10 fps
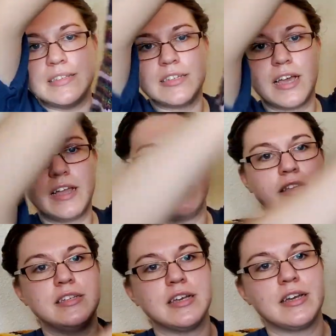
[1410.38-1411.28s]
is
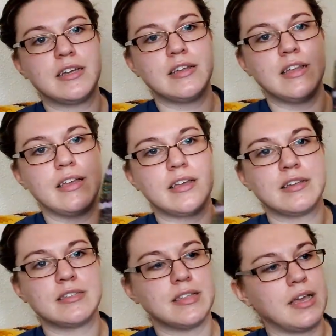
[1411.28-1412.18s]
entirely done
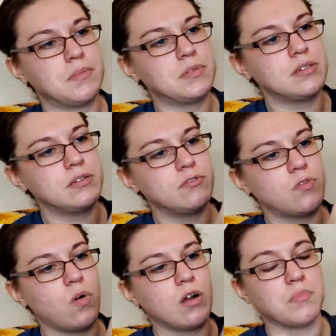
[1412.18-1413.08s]
except
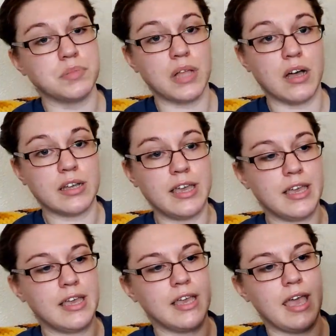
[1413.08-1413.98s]
for
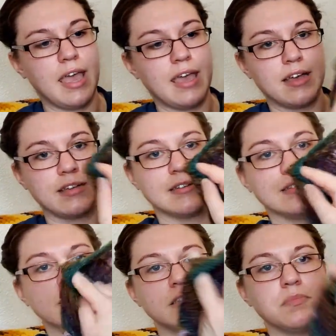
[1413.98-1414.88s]
blocking
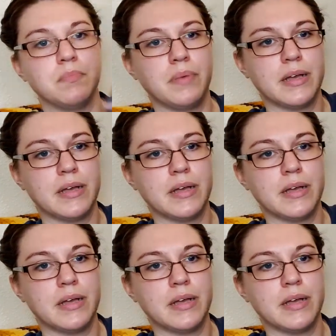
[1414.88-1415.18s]
and